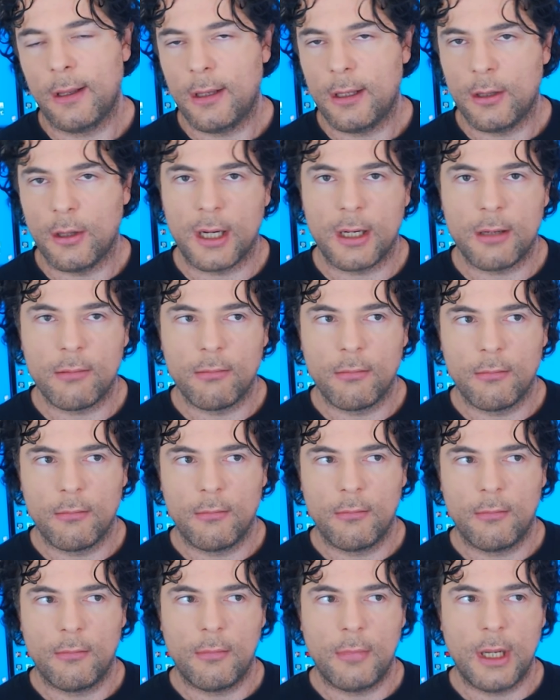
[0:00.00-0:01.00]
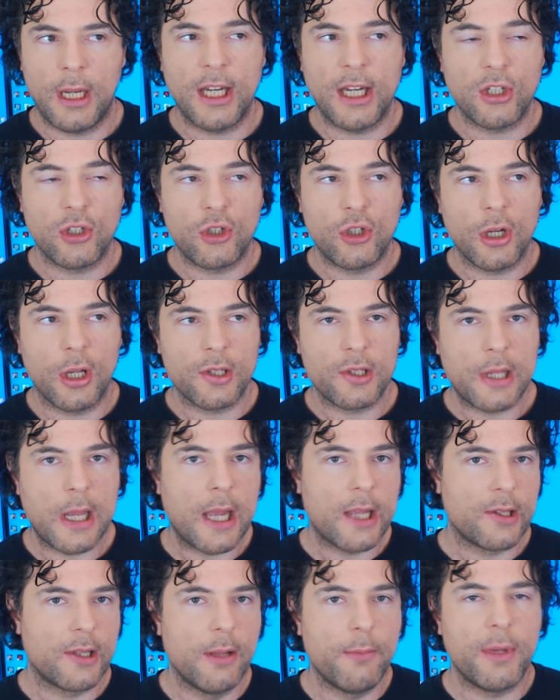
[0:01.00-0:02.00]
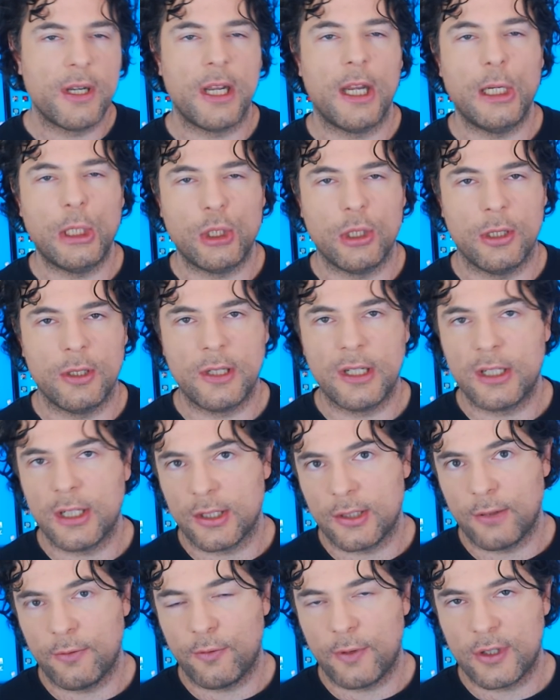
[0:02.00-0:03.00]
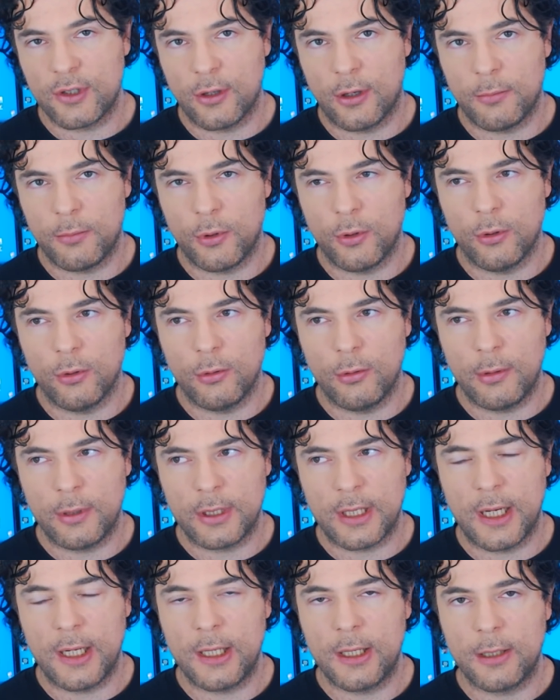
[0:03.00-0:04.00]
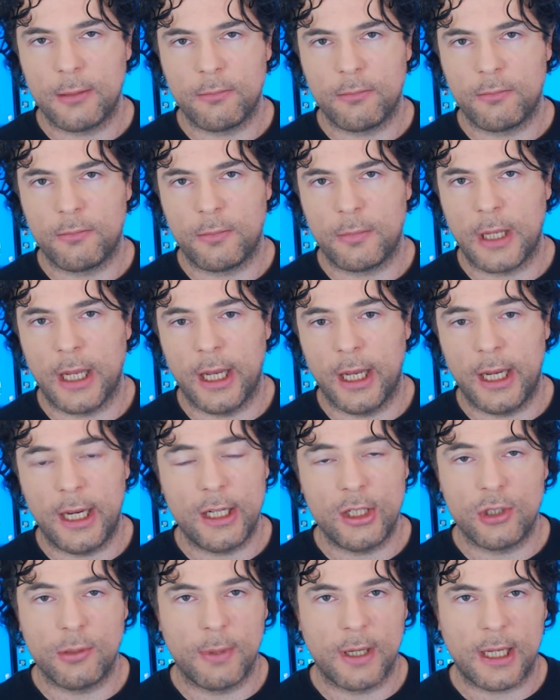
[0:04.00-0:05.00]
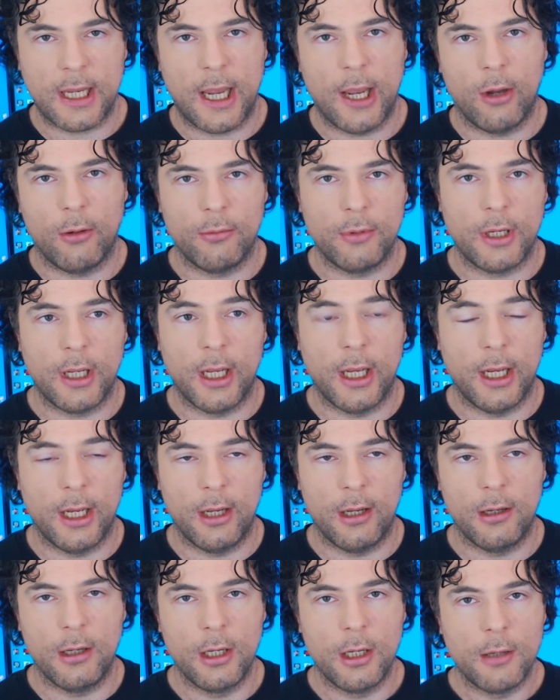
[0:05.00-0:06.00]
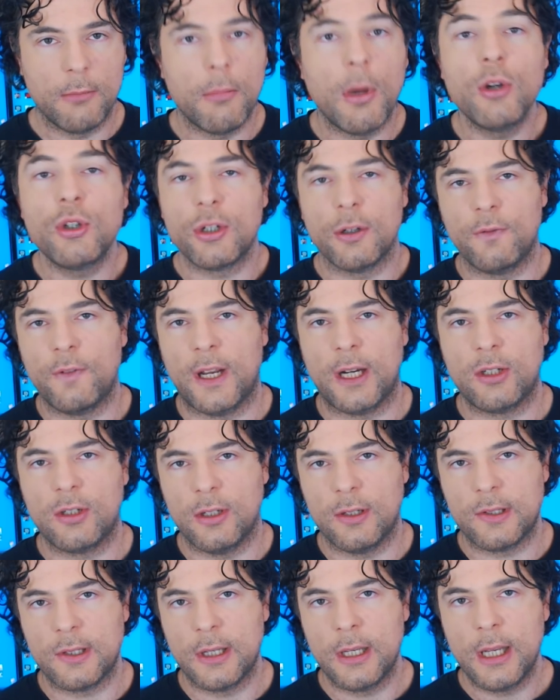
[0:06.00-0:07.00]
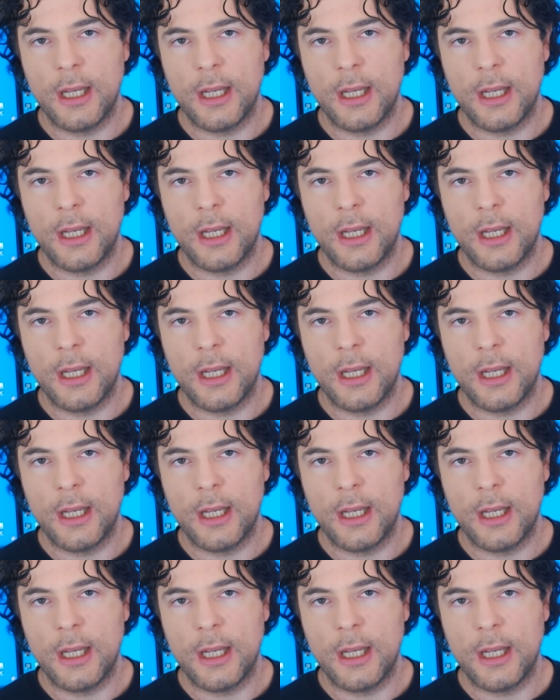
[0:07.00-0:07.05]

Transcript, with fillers: Like, it just has limitations. It doesn't, for example, take into account motion vectors.